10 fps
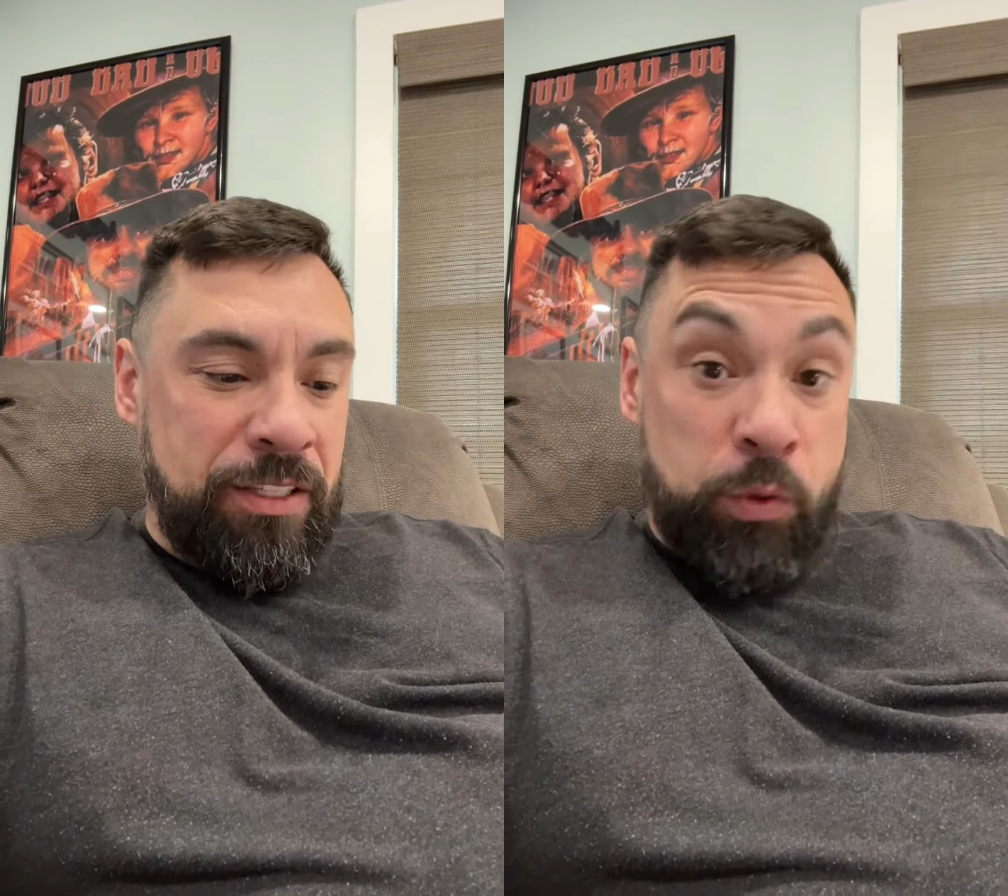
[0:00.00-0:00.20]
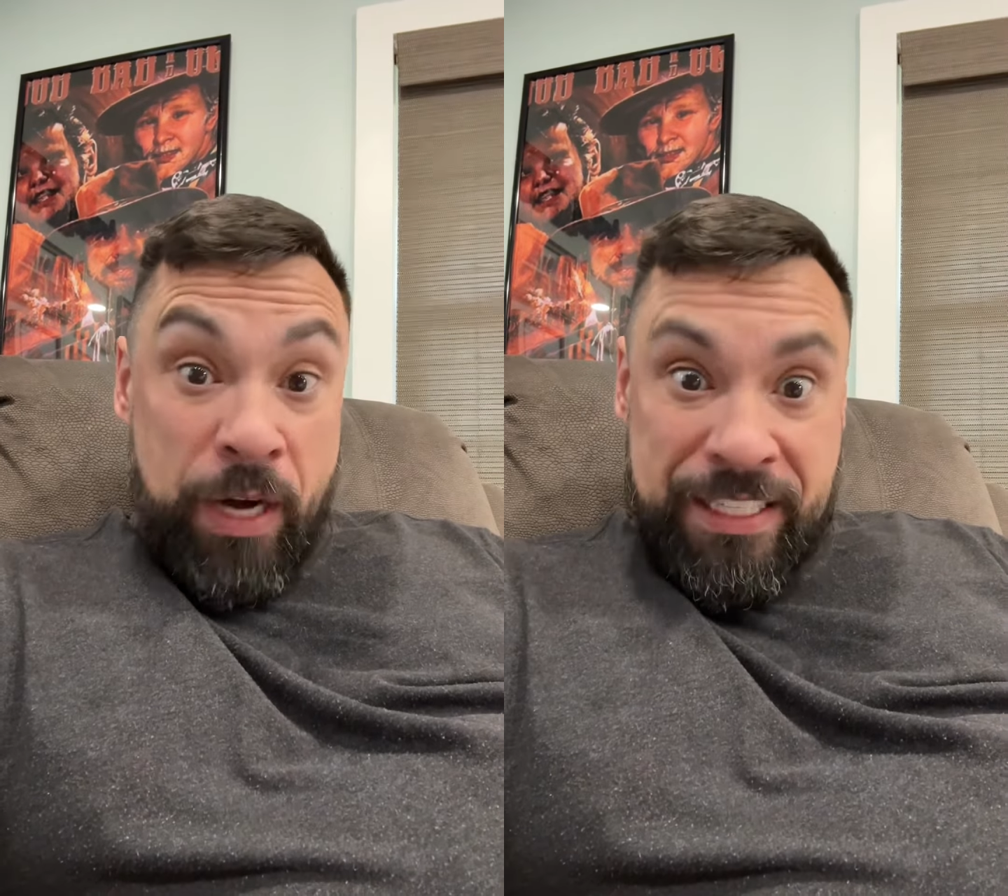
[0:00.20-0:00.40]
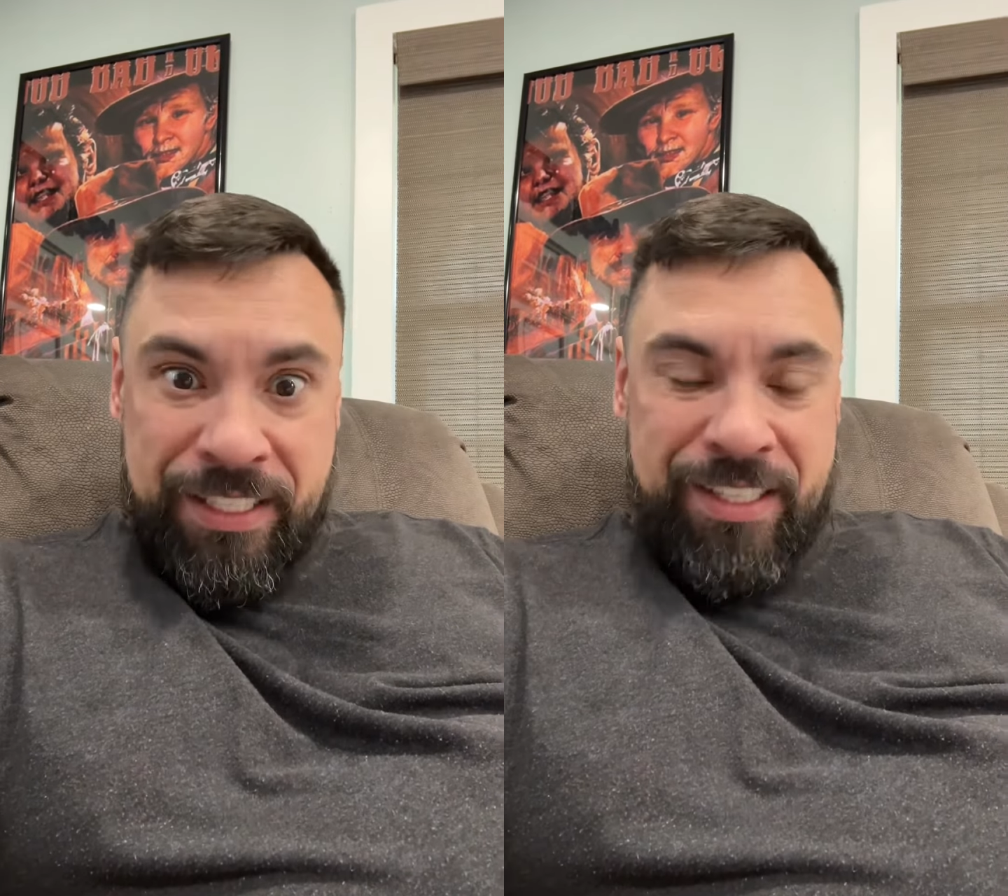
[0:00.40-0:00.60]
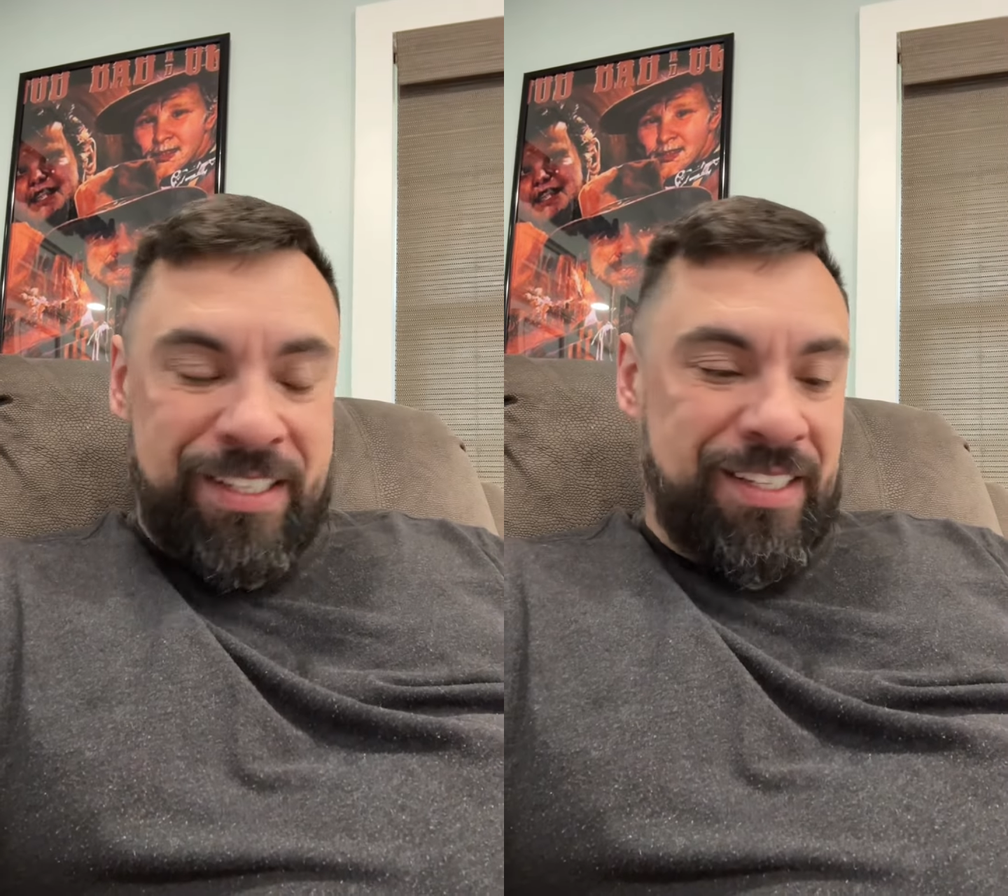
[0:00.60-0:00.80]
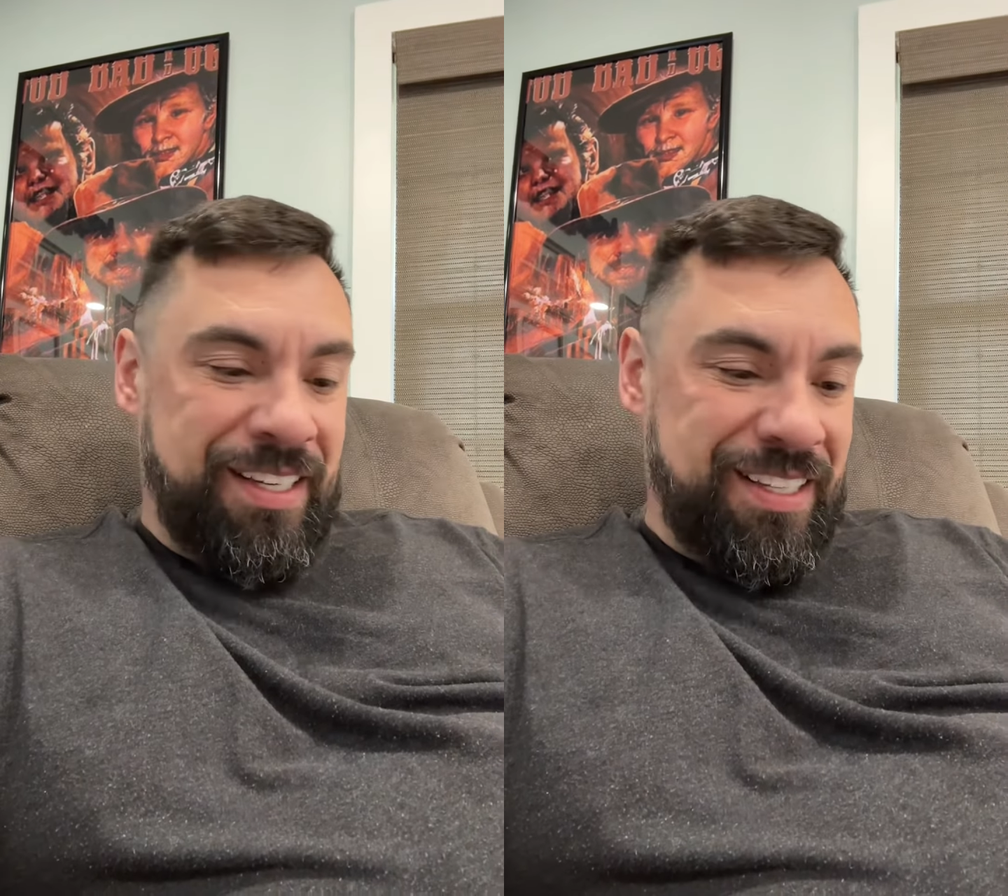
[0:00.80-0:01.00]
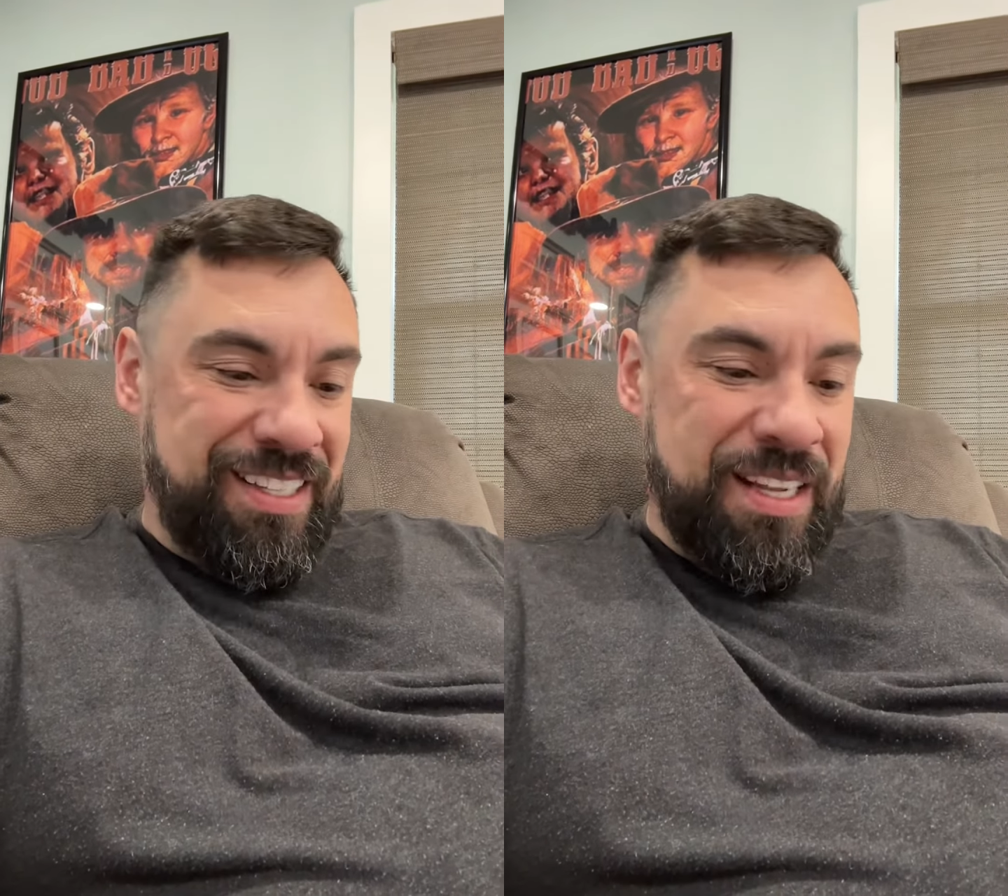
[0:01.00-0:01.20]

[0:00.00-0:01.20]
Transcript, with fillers: graciousness